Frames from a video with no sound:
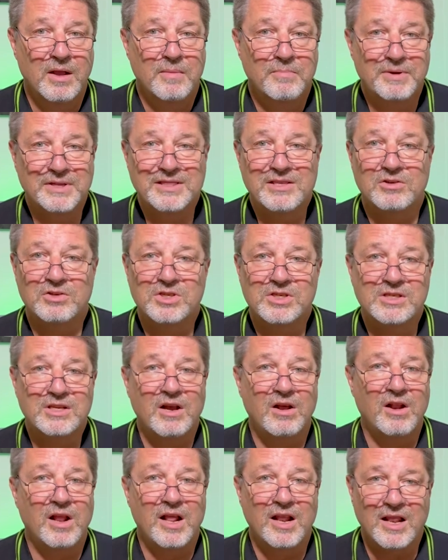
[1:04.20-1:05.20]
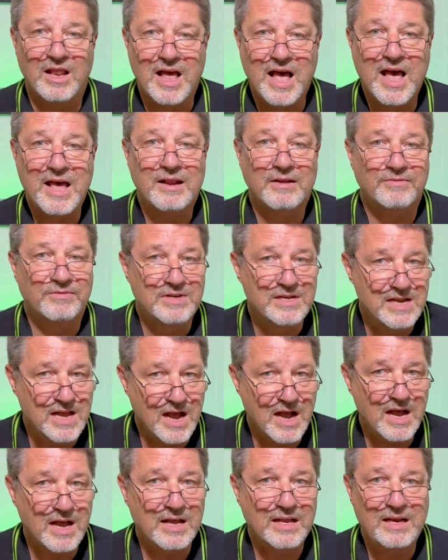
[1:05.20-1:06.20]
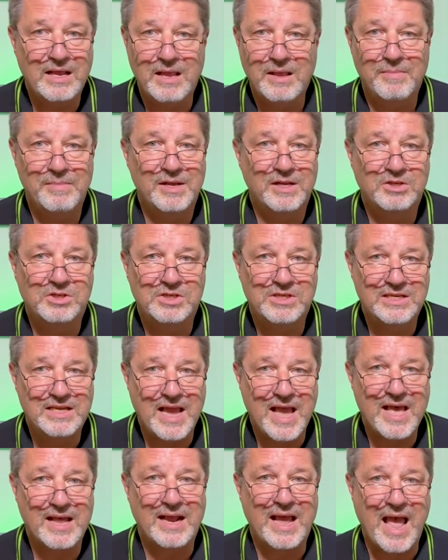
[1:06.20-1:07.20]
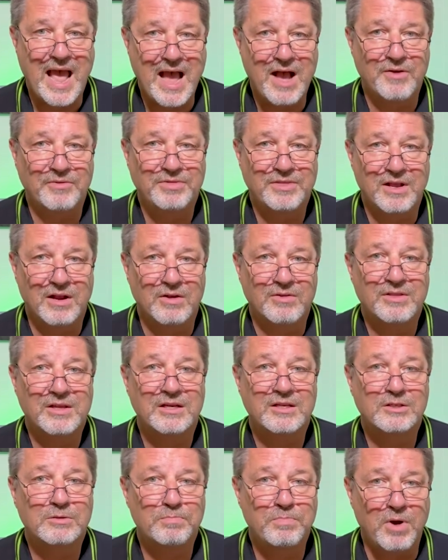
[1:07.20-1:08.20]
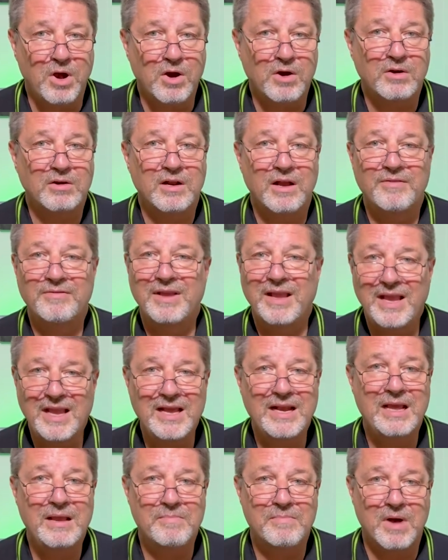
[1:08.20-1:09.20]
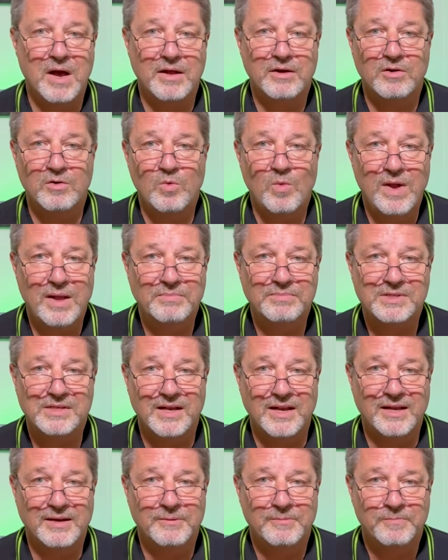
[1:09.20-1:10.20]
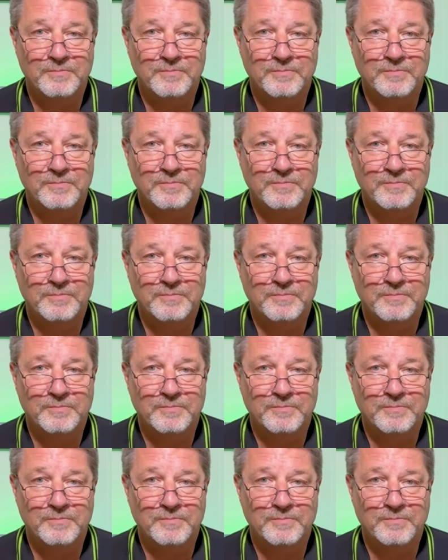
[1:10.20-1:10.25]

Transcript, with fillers: But there's still a lot of non-image data out there that is part of any modern website.